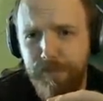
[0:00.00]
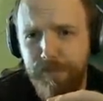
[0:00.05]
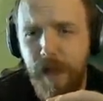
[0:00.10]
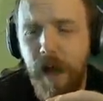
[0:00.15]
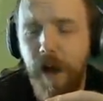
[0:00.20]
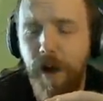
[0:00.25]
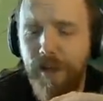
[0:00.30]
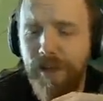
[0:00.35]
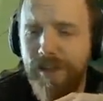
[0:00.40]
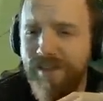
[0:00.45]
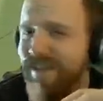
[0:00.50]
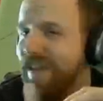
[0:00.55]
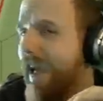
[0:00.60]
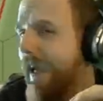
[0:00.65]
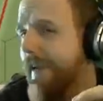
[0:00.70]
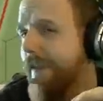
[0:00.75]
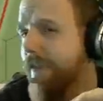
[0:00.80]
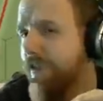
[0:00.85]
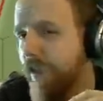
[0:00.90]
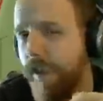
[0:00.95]

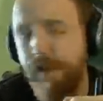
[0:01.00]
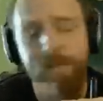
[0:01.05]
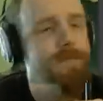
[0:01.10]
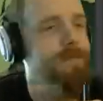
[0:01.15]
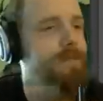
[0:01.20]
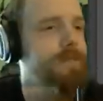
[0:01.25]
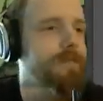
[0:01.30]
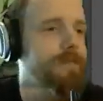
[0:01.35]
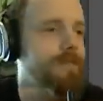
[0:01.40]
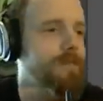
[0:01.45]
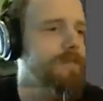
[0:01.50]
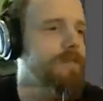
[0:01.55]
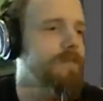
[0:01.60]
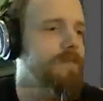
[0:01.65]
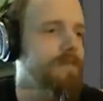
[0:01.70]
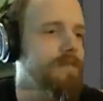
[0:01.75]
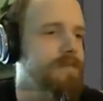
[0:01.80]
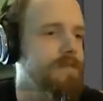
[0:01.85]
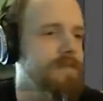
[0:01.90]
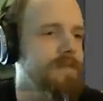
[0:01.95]
architecture
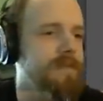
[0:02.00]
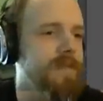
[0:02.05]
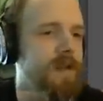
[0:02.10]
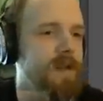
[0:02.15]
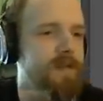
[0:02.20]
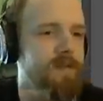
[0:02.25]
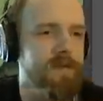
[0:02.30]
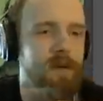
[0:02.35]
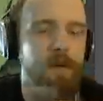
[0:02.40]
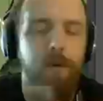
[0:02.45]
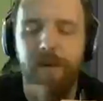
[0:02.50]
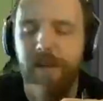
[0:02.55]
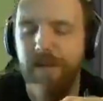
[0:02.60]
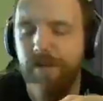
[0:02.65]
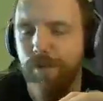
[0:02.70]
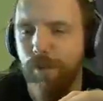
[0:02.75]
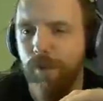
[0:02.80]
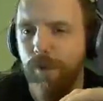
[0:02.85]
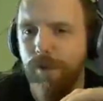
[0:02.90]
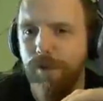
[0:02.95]
for
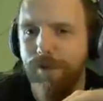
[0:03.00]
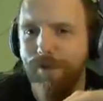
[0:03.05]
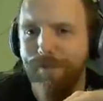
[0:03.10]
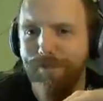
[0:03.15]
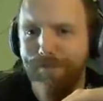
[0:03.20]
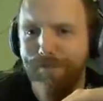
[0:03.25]
this world.